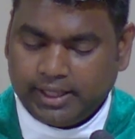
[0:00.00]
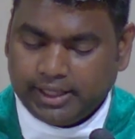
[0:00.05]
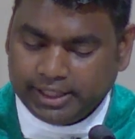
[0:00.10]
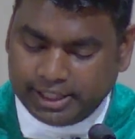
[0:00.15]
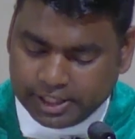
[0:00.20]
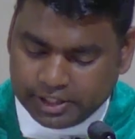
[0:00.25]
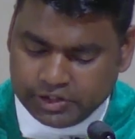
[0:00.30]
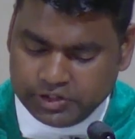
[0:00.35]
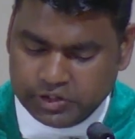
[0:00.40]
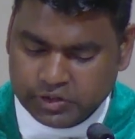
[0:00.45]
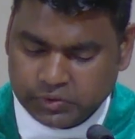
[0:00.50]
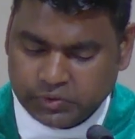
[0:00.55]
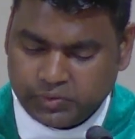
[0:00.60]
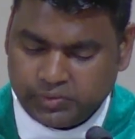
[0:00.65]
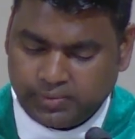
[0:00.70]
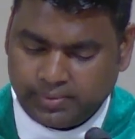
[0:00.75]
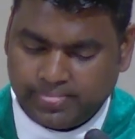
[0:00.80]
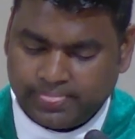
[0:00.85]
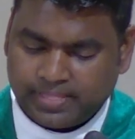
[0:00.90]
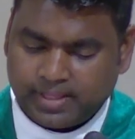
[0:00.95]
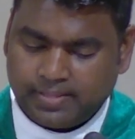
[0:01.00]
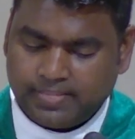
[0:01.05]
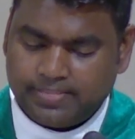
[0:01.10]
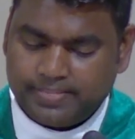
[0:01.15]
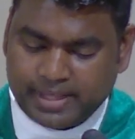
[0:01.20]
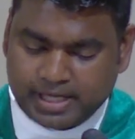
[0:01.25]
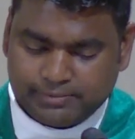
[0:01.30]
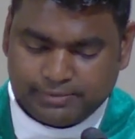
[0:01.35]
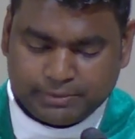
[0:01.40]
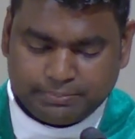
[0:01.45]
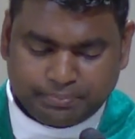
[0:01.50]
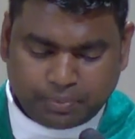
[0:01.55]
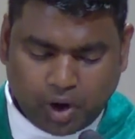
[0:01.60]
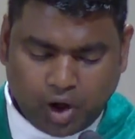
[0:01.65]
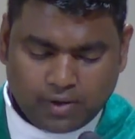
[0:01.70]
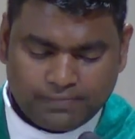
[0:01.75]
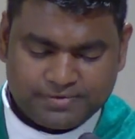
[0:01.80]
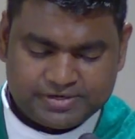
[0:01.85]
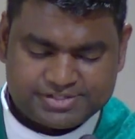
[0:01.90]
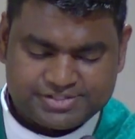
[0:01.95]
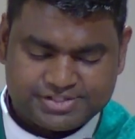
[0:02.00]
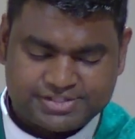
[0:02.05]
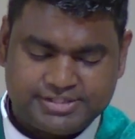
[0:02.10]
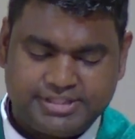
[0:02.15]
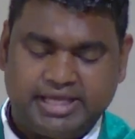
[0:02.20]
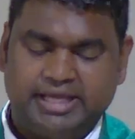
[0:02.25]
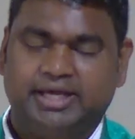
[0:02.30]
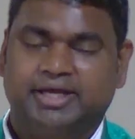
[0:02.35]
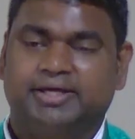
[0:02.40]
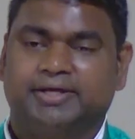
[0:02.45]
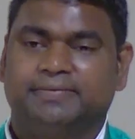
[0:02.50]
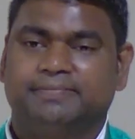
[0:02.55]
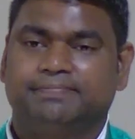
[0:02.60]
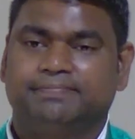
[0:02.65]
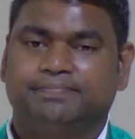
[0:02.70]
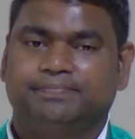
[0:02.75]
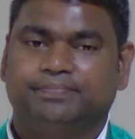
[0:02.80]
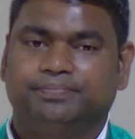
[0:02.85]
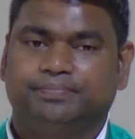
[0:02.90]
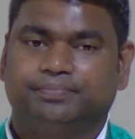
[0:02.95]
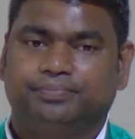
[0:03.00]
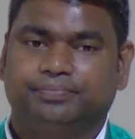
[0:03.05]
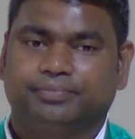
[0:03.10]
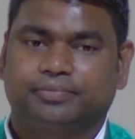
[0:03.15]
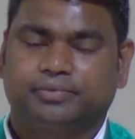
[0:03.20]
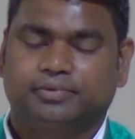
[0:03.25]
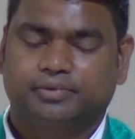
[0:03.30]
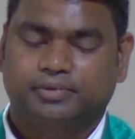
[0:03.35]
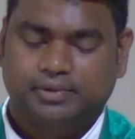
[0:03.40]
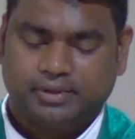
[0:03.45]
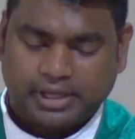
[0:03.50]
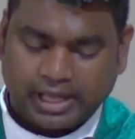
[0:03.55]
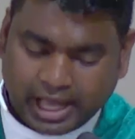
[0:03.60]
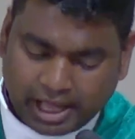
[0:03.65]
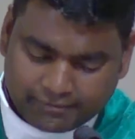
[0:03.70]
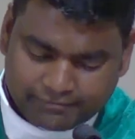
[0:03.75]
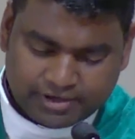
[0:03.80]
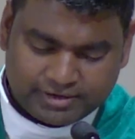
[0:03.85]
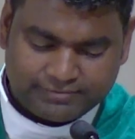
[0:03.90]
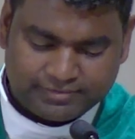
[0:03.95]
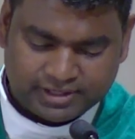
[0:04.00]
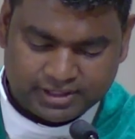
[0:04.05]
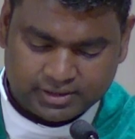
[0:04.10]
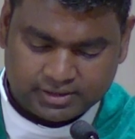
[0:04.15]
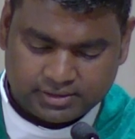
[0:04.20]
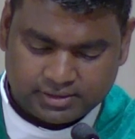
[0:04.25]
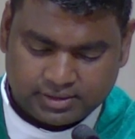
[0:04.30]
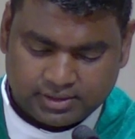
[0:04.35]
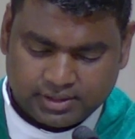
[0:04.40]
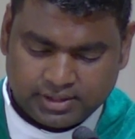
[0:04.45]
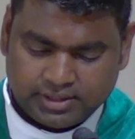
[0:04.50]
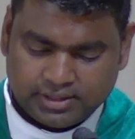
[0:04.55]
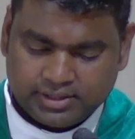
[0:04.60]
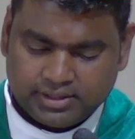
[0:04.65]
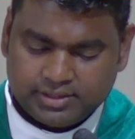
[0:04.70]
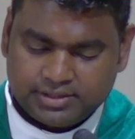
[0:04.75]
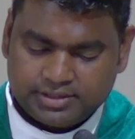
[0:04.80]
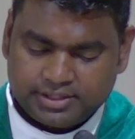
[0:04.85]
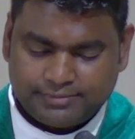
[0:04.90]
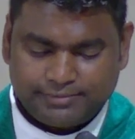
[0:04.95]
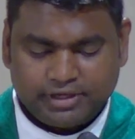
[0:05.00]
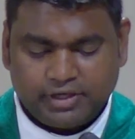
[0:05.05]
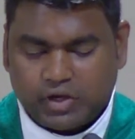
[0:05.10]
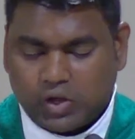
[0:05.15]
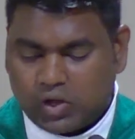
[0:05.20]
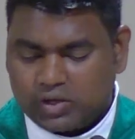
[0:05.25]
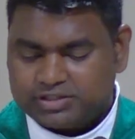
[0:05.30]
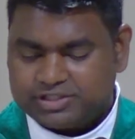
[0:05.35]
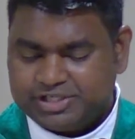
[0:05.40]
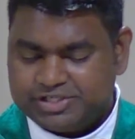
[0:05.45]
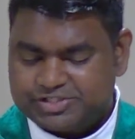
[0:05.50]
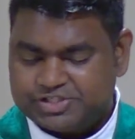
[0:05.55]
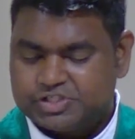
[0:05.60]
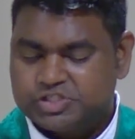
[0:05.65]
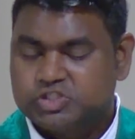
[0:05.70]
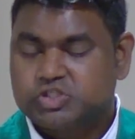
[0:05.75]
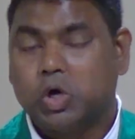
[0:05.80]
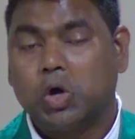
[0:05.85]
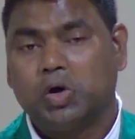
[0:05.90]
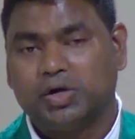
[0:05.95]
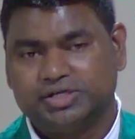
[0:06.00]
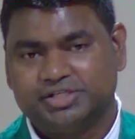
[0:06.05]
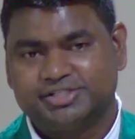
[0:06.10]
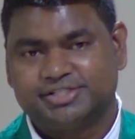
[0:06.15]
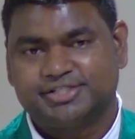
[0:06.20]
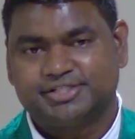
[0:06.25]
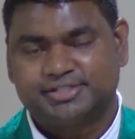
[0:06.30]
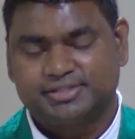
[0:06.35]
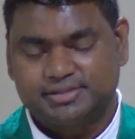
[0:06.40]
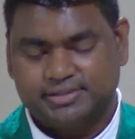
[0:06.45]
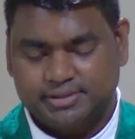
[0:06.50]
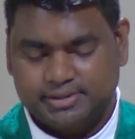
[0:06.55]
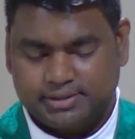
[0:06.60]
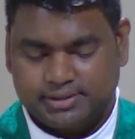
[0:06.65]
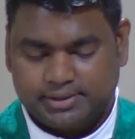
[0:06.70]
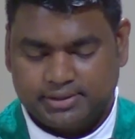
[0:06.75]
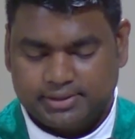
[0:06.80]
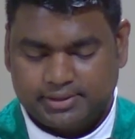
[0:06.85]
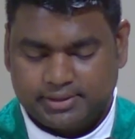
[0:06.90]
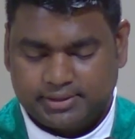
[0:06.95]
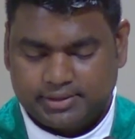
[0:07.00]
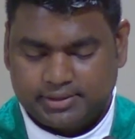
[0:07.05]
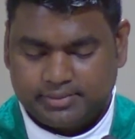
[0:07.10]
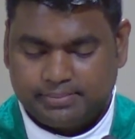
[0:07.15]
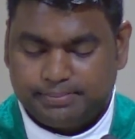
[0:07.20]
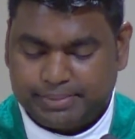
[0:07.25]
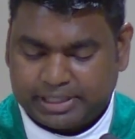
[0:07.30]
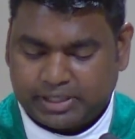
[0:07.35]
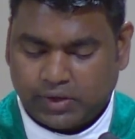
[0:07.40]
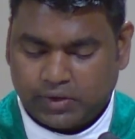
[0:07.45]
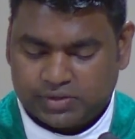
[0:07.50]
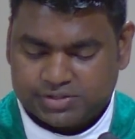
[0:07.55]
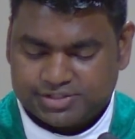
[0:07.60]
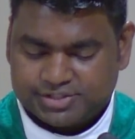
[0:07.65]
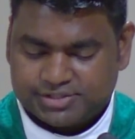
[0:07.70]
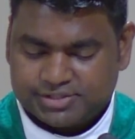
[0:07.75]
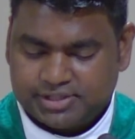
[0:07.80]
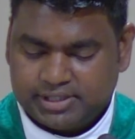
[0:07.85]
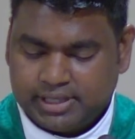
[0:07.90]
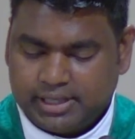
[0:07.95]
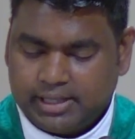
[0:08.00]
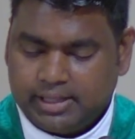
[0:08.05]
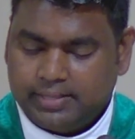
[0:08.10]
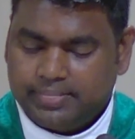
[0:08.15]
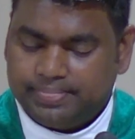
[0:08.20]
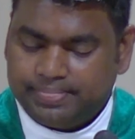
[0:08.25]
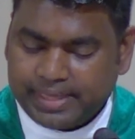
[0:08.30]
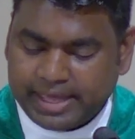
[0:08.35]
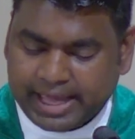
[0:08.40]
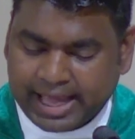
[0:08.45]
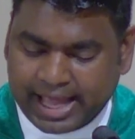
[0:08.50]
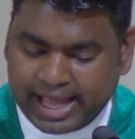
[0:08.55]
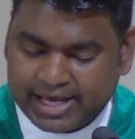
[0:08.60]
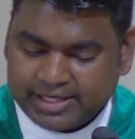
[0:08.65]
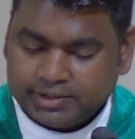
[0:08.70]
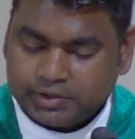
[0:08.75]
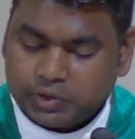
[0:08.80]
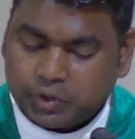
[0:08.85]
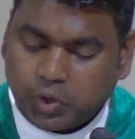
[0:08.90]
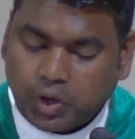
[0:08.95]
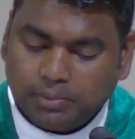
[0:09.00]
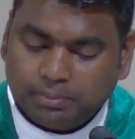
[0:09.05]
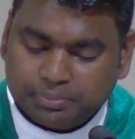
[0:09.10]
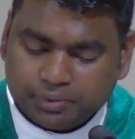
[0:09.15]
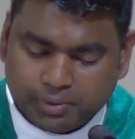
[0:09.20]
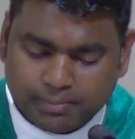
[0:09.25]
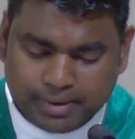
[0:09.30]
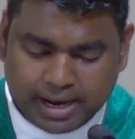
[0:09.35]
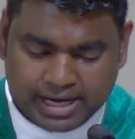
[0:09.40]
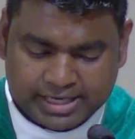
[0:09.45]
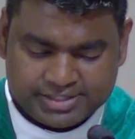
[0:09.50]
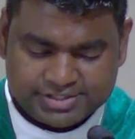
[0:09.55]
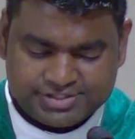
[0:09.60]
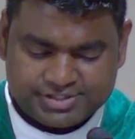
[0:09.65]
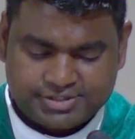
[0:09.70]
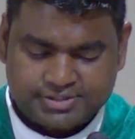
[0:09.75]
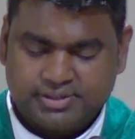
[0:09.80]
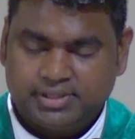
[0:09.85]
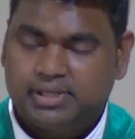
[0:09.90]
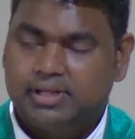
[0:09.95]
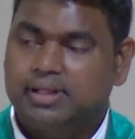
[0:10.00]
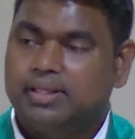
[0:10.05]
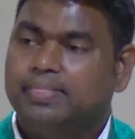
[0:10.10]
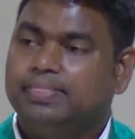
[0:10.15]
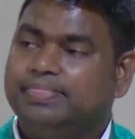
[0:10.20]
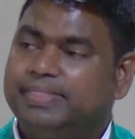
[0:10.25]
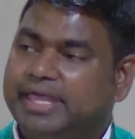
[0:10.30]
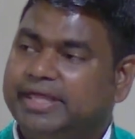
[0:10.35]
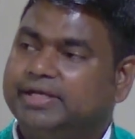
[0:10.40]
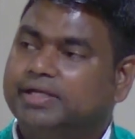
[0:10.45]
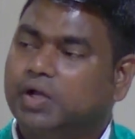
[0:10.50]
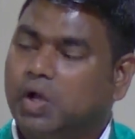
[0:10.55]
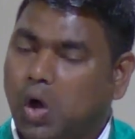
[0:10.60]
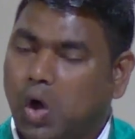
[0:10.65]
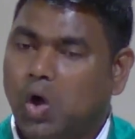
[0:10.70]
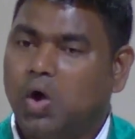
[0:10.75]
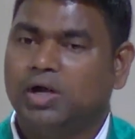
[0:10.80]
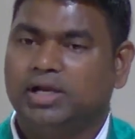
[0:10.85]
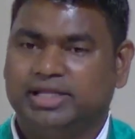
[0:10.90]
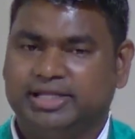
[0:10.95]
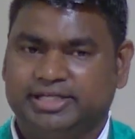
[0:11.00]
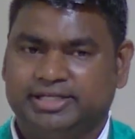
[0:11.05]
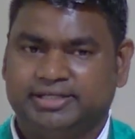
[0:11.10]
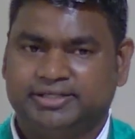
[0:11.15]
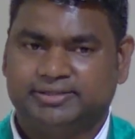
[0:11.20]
He knew there were prophets there. However, they were not his choice because they had compromised their calling.